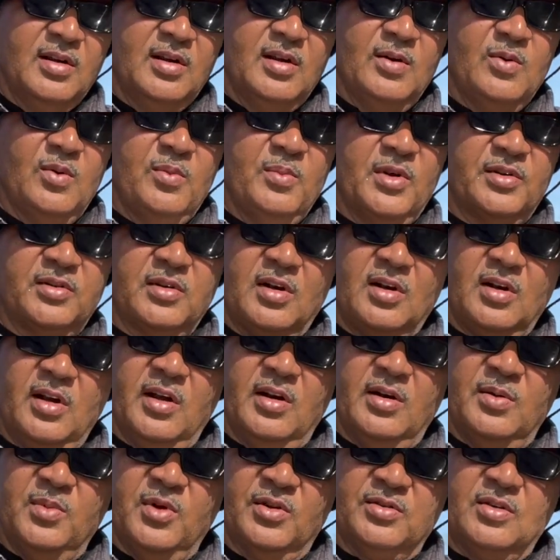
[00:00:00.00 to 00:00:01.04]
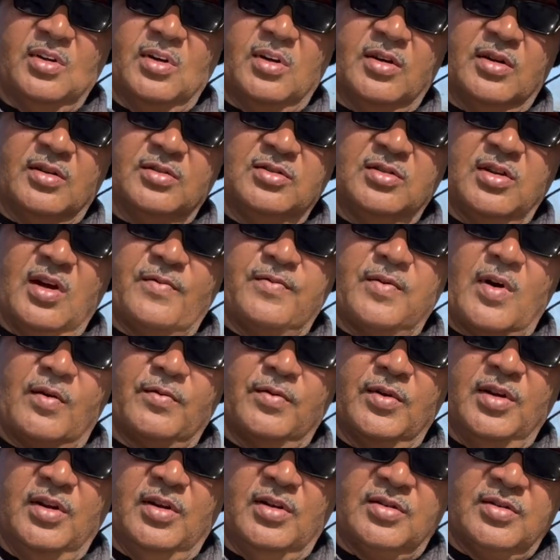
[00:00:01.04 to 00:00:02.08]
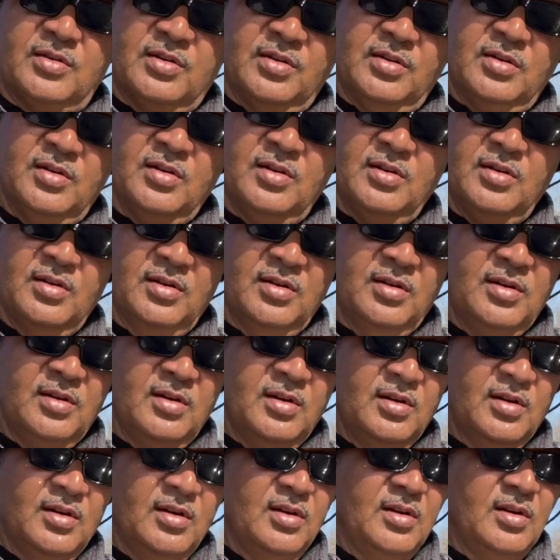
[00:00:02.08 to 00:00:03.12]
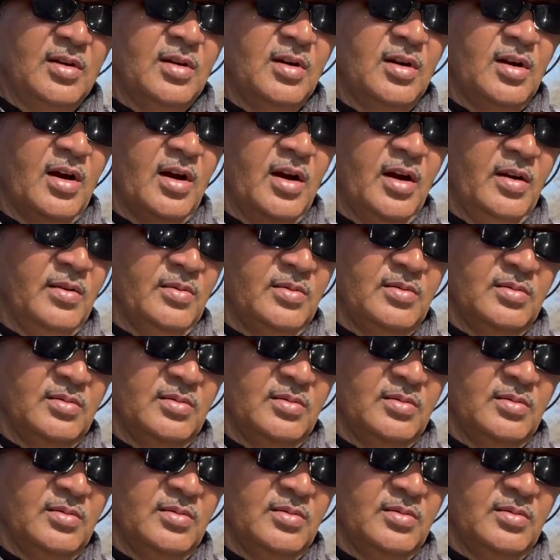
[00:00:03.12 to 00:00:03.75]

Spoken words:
Get with Mr. Glenn and Mr. Jeff Rodriguez. All right?